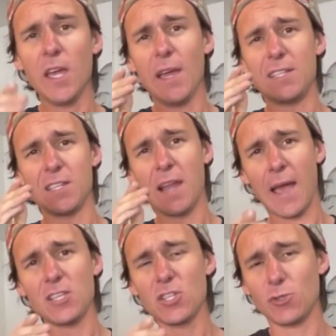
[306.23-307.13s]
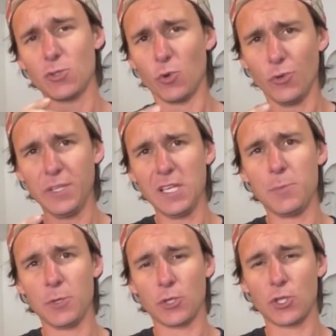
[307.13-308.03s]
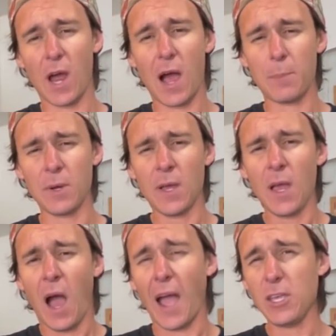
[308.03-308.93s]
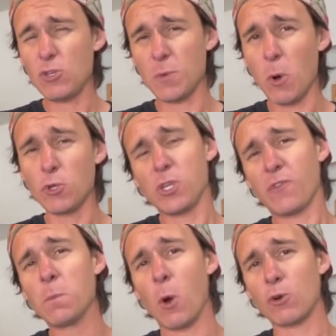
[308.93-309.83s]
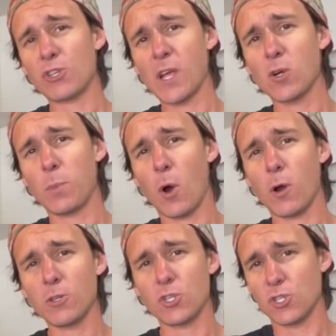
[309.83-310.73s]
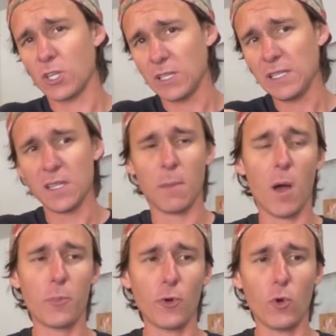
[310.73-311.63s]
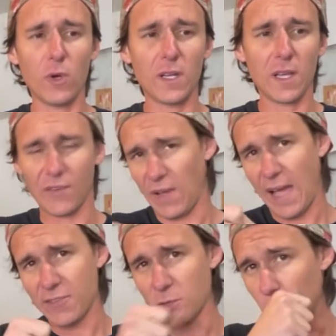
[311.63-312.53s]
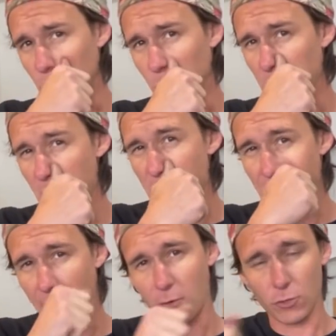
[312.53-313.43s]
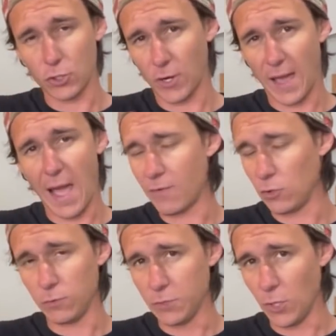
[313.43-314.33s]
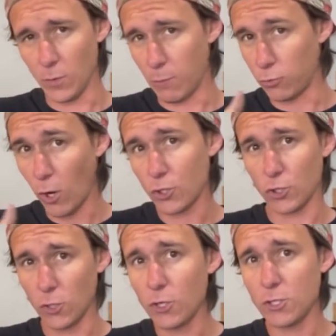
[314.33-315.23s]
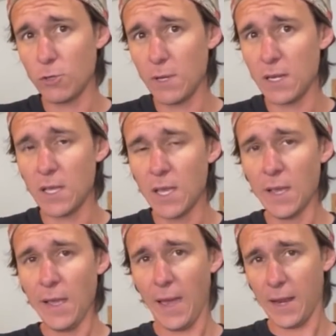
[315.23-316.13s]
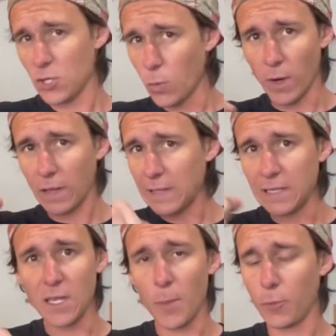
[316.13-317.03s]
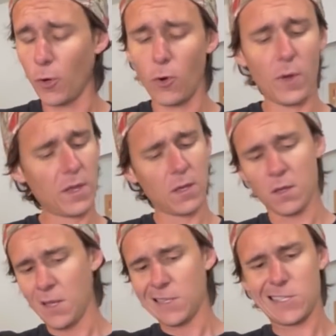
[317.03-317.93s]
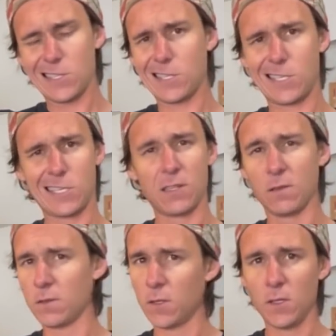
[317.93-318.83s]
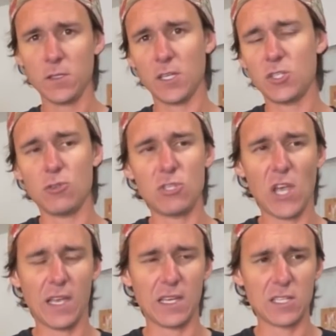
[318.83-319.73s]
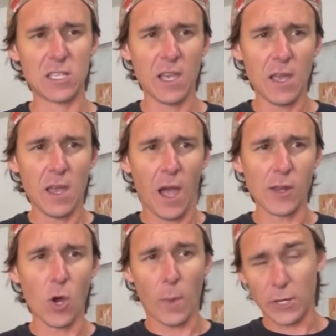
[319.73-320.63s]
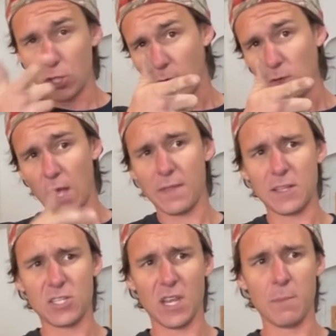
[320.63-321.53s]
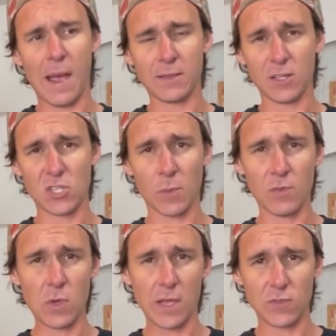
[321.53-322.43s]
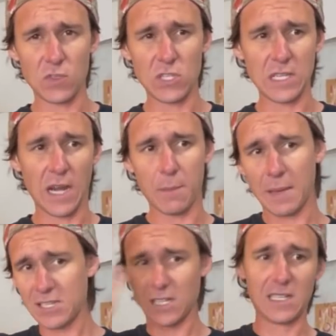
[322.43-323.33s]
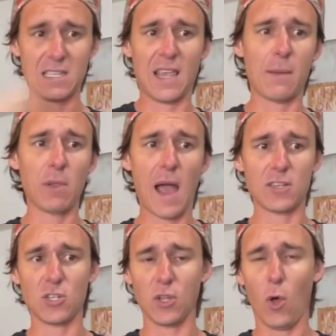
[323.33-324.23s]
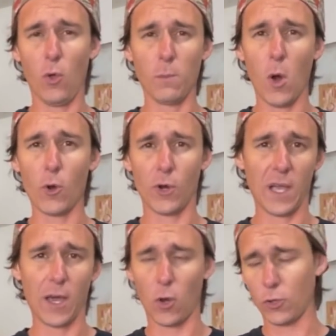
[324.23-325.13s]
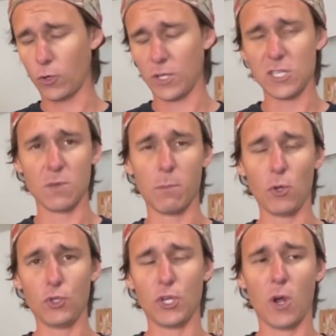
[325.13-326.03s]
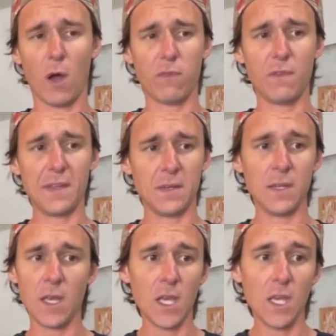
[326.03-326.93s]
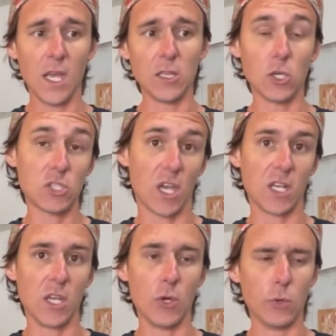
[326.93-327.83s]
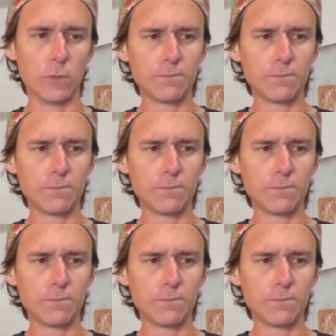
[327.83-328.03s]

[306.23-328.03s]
It's a nice little tool to keep in your shop. I use it mostly for motorcycle parts, just to clean them up real quick. Like if I have some aluminum and I'm not really trying to have a brushed look to it, and I just want to clean it up real quick, takes 2 seconds. I know my shovel head that's sitting back there, some of you guys have seen, I basically sandblasted the whole motor and I got all the grease and bullshit off of it, and it looks like new.